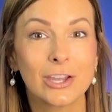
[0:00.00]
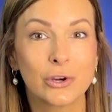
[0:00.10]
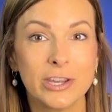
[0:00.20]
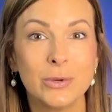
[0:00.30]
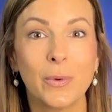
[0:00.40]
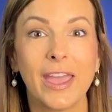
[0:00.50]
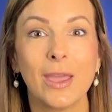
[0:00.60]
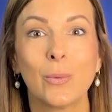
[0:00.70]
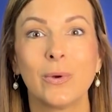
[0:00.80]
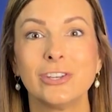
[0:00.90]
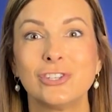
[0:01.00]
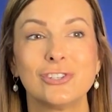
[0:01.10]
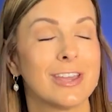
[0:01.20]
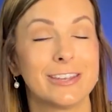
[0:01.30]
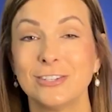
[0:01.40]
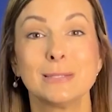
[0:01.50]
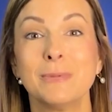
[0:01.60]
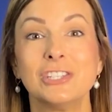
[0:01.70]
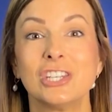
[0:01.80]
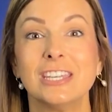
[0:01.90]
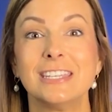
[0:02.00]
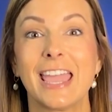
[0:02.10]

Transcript: Greenway, which I just mentioned,